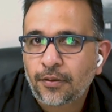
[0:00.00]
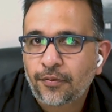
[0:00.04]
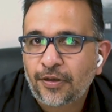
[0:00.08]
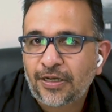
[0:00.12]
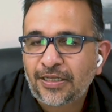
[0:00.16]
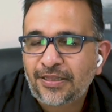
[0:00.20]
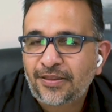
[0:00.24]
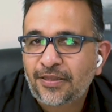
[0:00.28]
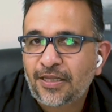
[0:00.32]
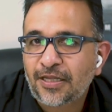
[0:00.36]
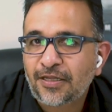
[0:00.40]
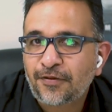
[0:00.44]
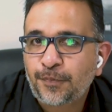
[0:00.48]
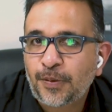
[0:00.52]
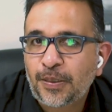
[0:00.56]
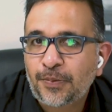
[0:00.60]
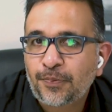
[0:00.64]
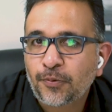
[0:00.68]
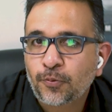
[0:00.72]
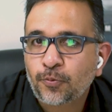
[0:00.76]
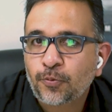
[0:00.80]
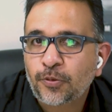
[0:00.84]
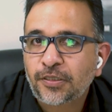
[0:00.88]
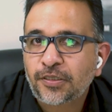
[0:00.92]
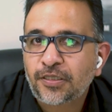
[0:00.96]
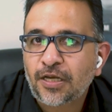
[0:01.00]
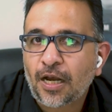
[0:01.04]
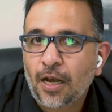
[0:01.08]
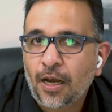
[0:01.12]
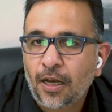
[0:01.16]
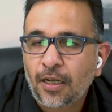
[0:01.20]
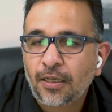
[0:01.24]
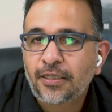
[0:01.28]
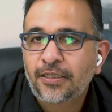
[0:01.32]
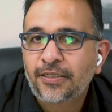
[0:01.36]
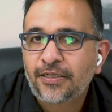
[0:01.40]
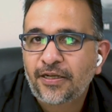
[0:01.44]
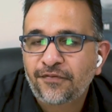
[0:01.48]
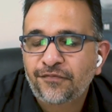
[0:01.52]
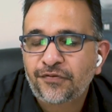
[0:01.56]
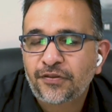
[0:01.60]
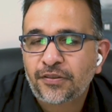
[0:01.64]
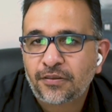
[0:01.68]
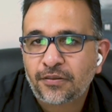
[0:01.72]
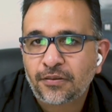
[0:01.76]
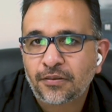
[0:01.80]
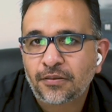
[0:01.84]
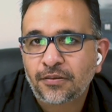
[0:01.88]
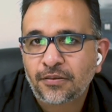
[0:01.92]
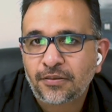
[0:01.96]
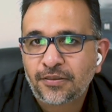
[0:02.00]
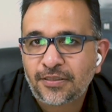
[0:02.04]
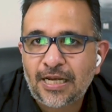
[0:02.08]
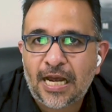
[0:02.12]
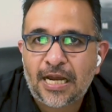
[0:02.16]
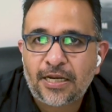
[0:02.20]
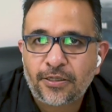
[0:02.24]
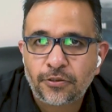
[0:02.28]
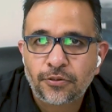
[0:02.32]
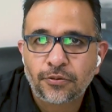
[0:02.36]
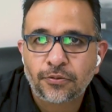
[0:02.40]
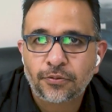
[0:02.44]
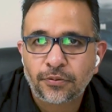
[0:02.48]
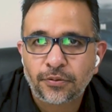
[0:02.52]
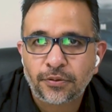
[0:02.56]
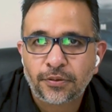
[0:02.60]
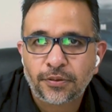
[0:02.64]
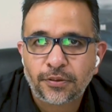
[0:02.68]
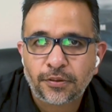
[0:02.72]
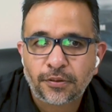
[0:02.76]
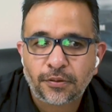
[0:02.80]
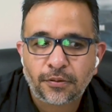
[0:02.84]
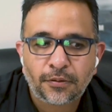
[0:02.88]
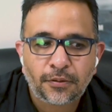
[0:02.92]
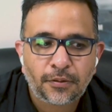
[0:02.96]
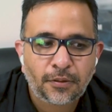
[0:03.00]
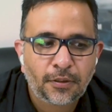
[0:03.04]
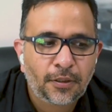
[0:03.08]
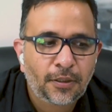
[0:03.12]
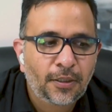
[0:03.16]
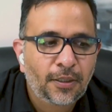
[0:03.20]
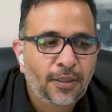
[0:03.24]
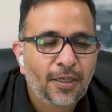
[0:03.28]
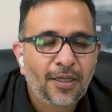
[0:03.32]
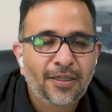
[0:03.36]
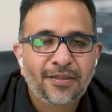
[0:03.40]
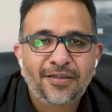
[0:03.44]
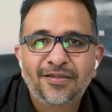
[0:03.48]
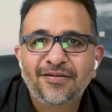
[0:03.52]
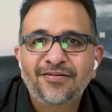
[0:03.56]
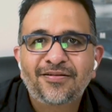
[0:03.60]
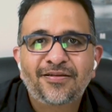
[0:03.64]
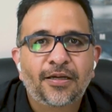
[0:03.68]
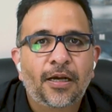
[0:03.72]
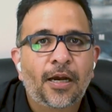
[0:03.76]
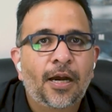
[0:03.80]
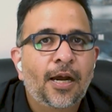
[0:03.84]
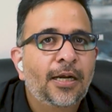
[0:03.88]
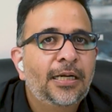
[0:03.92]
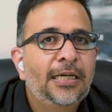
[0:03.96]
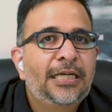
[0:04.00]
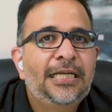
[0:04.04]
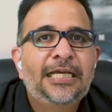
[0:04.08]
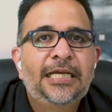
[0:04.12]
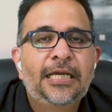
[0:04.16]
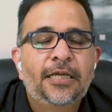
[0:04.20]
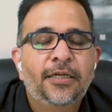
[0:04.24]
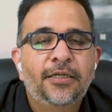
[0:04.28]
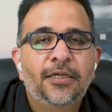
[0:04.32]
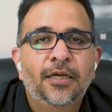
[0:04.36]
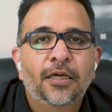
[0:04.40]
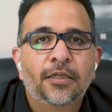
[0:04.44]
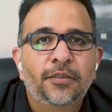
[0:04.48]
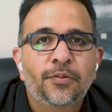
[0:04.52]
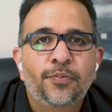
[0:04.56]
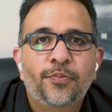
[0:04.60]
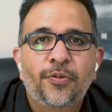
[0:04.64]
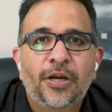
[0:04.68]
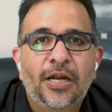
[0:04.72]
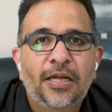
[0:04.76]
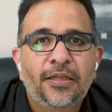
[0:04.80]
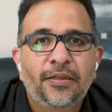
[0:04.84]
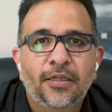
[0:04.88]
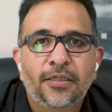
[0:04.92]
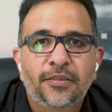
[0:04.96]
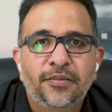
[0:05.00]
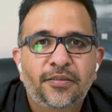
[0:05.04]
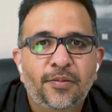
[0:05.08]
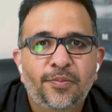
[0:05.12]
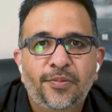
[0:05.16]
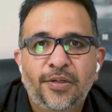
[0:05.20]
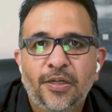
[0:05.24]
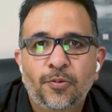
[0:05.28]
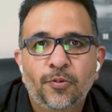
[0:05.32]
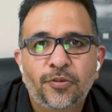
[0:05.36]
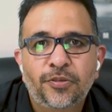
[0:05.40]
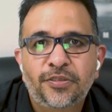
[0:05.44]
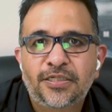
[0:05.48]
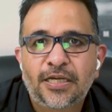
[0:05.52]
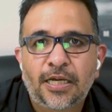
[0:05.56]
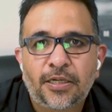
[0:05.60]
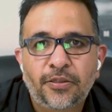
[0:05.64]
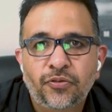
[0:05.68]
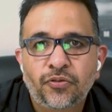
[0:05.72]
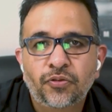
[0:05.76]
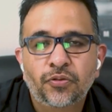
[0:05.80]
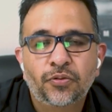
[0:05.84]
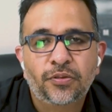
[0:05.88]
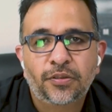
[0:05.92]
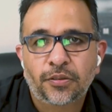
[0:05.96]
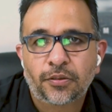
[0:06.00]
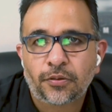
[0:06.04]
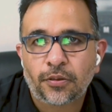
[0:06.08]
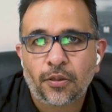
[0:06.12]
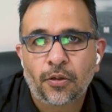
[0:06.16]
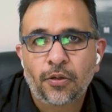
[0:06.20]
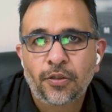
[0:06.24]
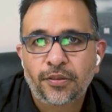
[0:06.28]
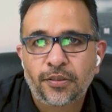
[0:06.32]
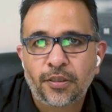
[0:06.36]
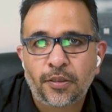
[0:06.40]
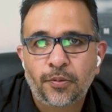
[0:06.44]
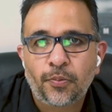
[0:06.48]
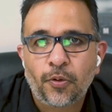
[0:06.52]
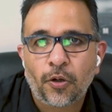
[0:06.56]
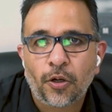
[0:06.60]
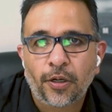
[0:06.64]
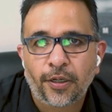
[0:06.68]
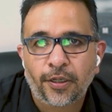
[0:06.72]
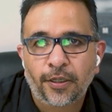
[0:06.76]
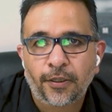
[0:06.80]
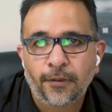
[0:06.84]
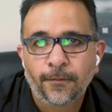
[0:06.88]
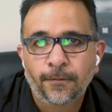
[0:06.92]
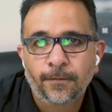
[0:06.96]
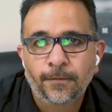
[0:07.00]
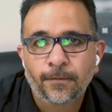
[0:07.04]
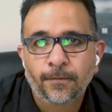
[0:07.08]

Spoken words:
Right? There's people with Harley Davidson tattoos. There's hardly any other brand that somebody would tattoo on their body.